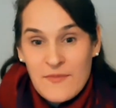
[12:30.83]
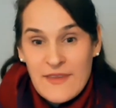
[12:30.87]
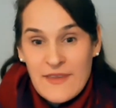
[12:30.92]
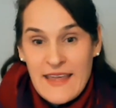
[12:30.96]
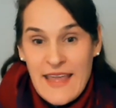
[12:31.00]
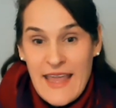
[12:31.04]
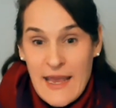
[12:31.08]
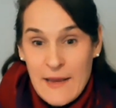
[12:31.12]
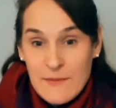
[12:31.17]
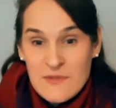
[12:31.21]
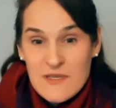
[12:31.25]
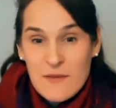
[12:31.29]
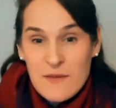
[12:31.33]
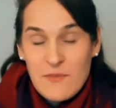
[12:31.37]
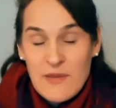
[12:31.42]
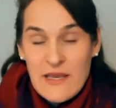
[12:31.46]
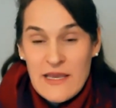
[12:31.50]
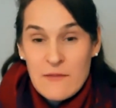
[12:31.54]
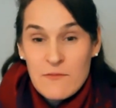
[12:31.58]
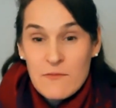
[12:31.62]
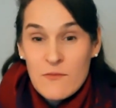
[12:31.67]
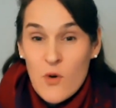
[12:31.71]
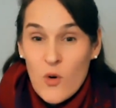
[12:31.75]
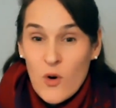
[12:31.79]
came to
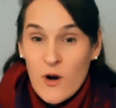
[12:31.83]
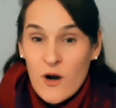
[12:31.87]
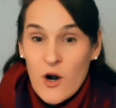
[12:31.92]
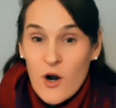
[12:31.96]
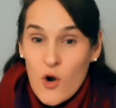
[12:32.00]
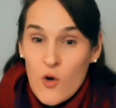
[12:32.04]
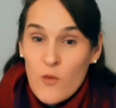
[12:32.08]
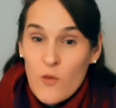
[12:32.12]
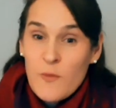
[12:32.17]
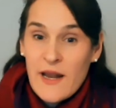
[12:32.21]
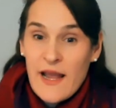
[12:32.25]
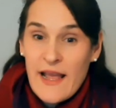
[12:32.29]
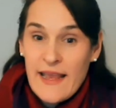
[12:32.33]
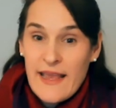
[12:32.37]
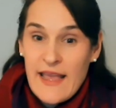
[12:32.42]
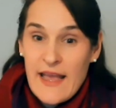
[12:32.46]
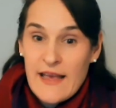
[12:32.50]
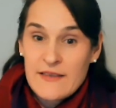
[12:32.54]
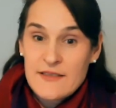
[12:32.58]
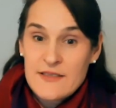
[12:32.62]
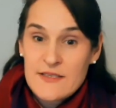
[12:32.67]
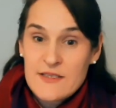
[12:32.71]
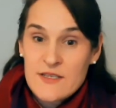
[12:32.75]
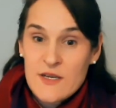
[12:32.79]
be more open, I
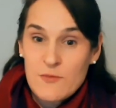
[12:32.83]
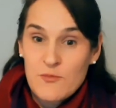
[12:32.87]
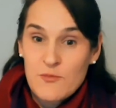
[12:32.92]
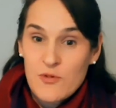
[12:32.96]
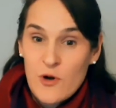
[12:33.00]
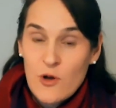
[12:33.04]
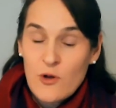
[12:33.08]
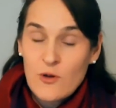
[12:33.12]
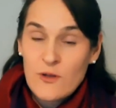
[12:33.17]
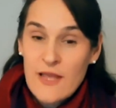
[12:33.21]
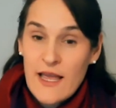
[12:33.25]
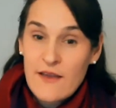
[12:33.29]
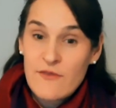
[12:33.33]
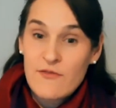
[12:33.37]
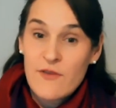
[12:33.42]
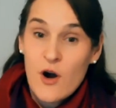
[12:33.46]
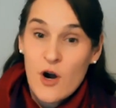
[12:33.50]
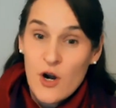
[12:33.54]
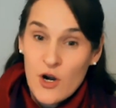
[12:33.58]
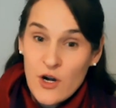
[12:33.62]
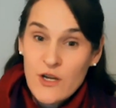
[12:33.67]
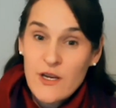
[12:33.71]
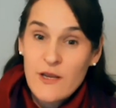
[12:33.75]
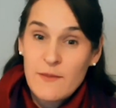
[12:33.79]
guess, to pro-life
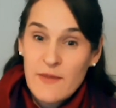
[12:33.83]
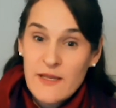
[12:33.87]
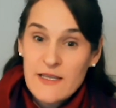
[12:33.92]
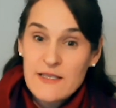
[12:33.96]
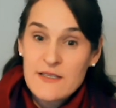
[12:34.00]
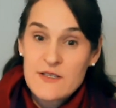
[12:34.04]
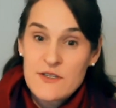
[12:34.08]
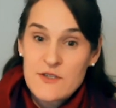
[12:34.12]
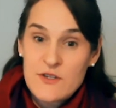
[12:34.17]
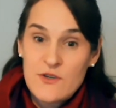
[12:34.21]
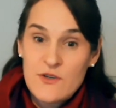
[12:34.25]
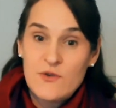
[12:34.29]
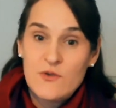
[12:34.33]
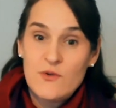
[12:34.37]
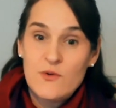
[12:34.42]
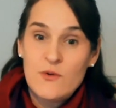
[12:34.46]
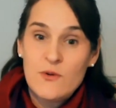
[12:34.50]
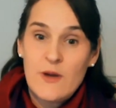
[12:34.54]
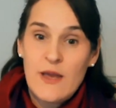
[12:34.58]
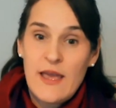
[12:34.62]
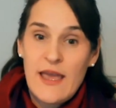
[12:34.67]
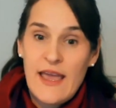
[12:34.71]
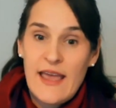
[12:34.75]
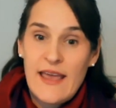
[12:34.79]
arguments
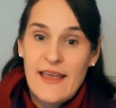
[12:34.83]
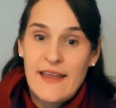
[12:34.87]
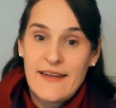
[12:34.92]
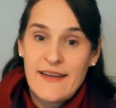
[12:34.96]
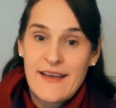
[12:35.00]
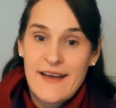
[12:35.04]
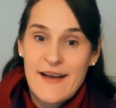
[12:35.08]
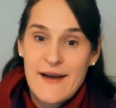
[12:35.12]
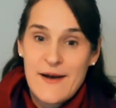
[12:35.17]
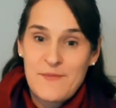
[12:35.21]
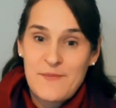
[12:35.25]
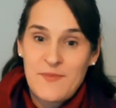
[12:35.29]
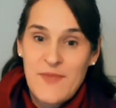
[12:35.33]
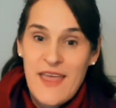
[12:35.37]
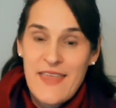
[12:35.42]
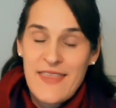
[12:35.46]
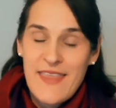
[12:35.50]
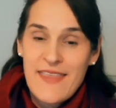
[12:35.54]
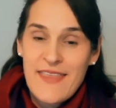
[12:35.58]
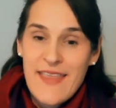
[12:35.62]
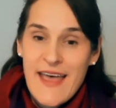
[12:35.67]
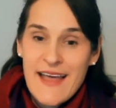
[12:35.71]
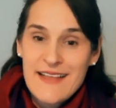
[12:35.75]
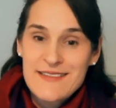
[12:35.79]
too. And
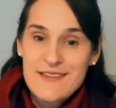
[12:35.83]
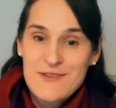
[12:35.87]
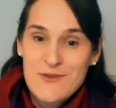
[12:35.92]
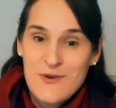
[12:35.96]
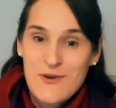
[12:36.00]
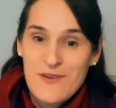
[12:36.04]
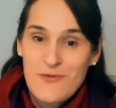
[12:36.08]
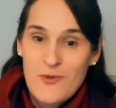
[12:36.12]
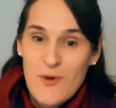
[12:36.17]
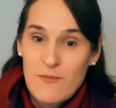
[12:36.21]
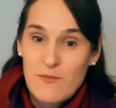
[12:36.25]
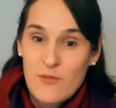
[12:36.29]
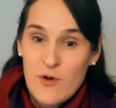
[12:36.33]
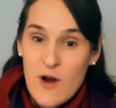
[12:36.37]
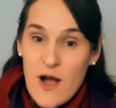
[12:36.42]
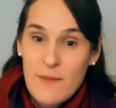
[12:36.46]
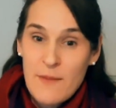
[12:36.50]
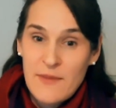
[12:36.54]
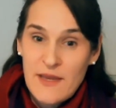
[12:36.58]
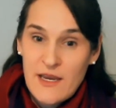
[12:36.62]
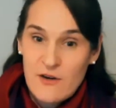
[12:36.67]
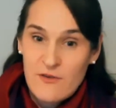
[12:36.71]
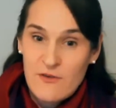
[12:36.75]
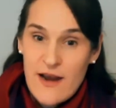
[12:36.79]
then that's sort of what brought
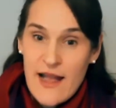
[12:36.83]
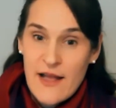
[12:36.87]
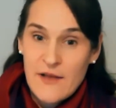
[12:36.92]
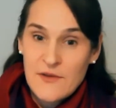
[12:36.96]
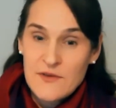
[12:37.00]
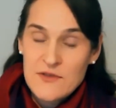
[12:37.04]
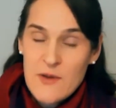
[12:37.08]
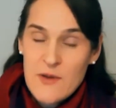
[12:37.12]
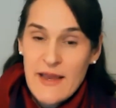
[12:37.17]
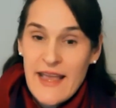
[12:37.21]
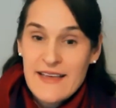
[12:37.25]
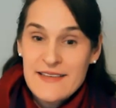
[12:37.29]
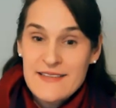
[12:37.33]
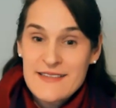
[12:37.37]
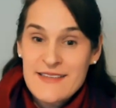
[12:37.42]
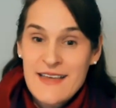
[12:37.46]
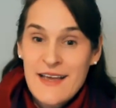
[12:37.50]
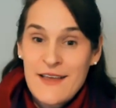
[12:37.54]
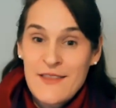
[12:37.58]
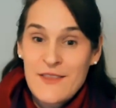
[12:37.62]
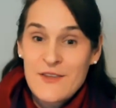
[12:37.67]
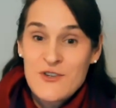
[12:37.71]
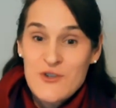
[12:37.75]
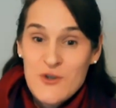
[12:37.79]
me around. So I guess
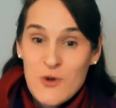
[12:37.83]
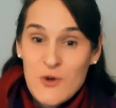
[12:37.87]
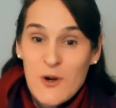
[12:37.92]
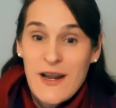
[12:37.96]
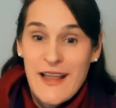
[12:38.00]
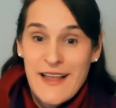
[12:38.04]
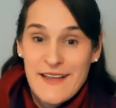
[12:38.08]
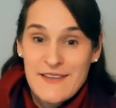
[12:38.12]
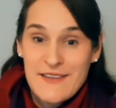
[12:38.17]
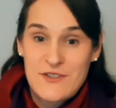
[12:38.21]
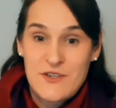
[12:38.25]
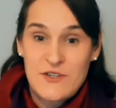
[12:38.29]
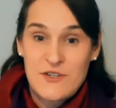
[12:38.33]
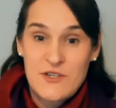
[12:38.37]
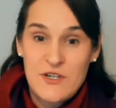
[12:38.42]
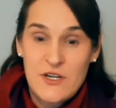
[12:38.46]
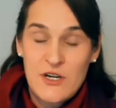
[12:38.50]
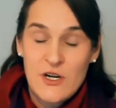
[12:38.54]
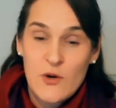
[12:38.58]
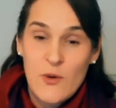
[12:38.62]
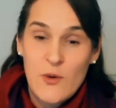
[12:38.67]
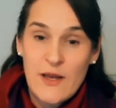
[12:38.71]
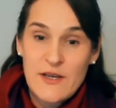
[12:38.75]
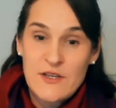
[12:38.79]
the short answer to
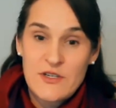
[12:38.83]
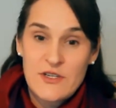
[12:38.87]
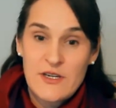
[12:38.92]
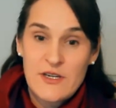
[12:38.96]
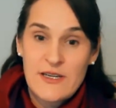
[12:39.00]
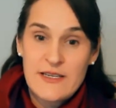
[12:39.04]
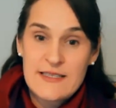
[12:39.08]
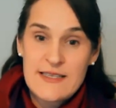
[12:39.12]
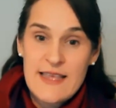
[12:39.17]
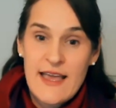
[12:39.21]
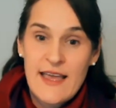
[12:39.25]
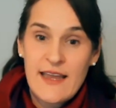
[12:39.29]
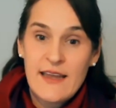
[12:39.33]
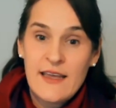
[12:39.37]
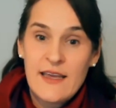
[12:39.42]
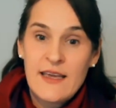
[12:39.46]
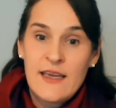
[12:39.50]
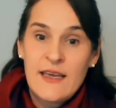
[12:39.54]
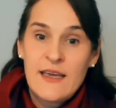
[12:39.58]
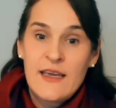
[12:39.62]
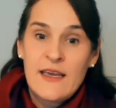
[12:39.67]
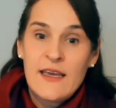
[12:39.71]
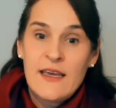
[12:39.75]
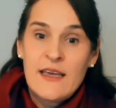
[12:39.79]
your question is that
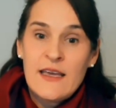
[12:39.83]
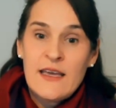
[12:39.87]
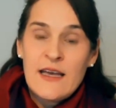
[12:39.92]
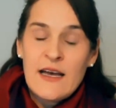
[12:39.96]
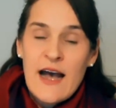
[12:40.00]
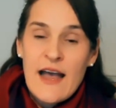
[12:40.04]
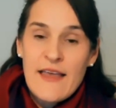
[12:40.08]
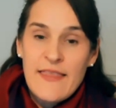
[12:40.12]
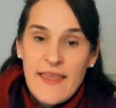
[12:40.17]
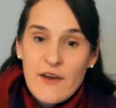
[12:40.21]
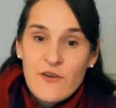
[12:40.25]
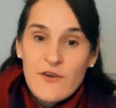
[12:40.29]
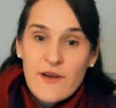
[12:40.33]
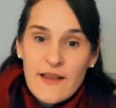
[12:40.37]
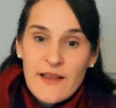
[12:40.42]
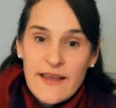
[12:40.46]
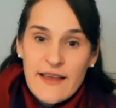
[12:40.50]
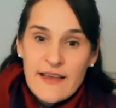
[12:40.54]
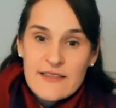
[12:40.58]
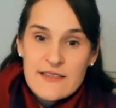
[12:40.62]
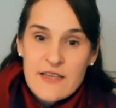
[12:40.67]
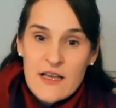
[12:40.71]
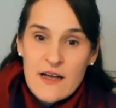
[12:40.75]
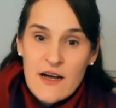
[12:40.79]
I think
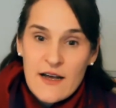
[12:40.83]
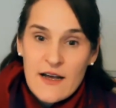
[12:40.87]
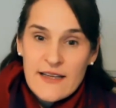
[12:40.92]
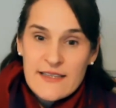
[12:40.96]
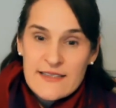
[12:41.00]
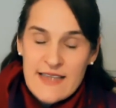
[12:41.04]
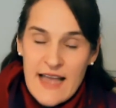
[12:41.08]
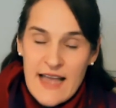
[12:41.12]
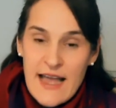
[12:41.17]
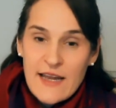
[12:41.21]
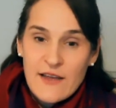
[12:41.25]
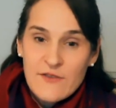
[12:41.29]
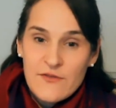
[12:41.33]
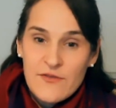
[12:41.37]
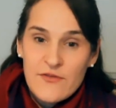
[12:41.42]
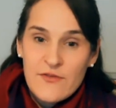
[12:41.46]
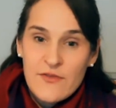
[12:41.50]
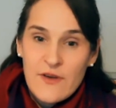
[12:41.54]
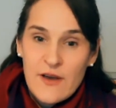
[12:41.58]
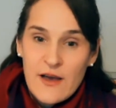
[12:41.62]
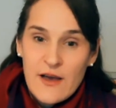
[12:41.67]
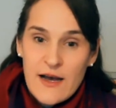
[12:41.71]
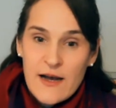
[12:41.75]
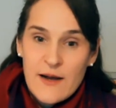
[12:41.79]
really it's kind of,
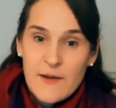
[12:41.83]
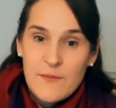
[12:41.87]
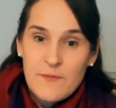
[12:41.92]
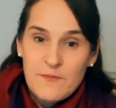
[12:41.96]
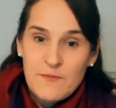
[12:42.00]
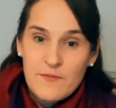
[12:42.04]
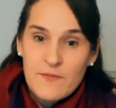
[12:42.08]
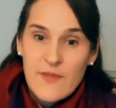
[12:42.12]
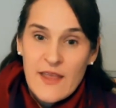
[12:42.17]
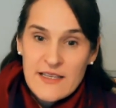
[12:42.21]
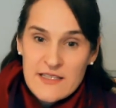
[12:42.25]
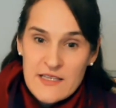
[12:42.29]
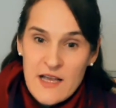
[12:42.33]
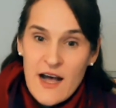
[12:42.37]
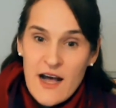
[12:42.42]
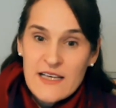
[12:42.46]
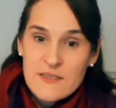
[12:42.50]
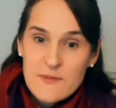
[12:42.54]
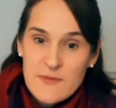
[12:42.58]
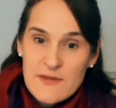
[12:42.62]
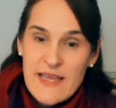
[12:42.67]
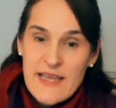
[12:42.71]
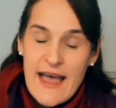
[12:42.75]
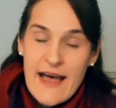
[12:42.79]
it's
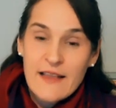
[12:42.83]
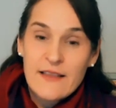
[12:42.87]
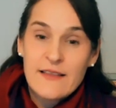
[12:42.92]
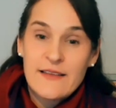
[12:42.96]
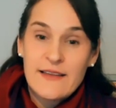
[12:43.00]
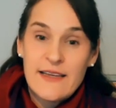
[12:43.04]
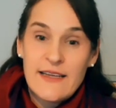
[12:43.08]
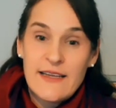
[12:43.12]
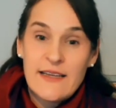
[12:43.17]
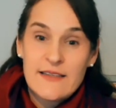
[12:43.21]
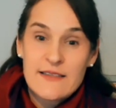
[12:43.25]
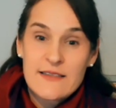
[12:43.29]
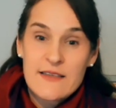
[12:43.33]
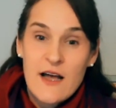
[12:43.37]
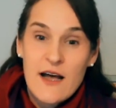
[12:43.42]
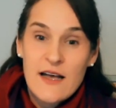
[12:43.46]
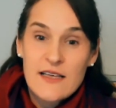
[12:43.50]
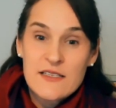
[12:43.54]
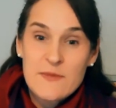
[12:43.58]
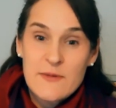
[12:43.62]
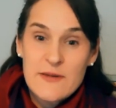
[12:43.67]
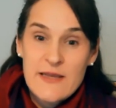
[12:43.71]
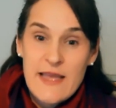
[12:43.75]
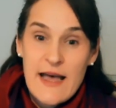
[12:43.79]
hospitality. It's
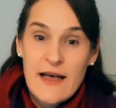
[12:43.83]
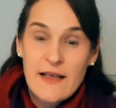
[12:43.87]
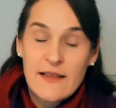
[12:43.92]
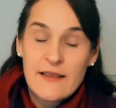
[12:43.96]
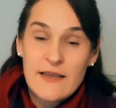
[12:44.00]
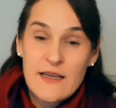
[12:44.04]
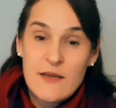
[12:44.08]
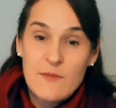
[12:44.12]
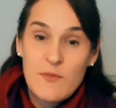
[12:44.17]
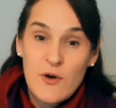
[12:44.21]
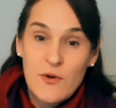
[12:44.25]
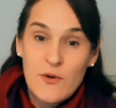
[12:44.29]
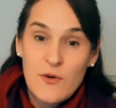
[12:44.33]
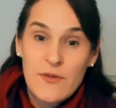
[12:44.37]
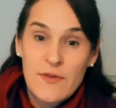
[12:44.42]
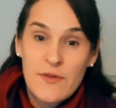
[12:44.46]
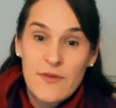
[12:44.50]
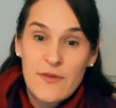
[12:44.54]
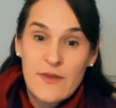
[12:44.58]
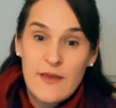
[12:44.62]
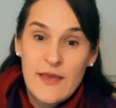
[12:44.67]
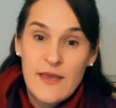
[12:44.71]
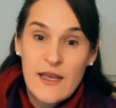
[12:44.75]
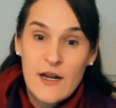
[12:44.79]
hospitality both
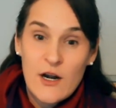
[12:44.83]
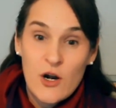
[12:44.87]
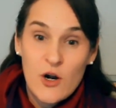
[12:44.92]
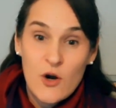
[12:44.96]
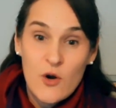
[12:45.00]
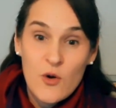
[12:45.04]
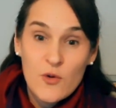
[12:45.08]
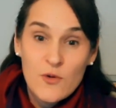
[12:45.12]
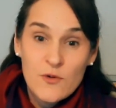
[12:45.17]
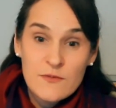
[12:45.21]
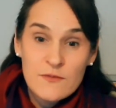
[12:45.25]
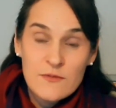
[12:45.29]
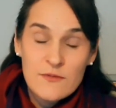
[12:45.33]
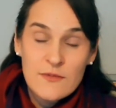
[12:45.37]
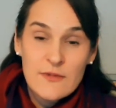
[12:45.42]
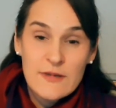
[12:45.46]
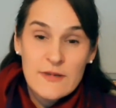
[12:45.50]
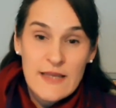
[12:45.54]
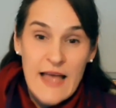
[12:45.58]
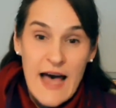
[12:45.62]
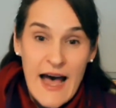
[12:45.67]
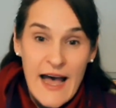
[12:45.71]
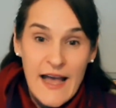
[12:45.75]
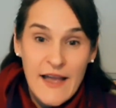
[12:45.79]
in our own
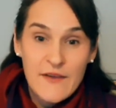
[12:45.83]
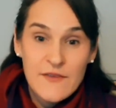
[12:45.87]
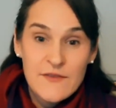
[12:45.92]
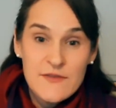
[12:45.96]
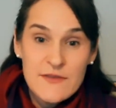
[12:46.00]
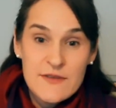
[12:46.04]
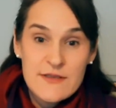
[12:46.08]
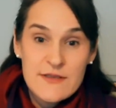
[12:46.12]
lives,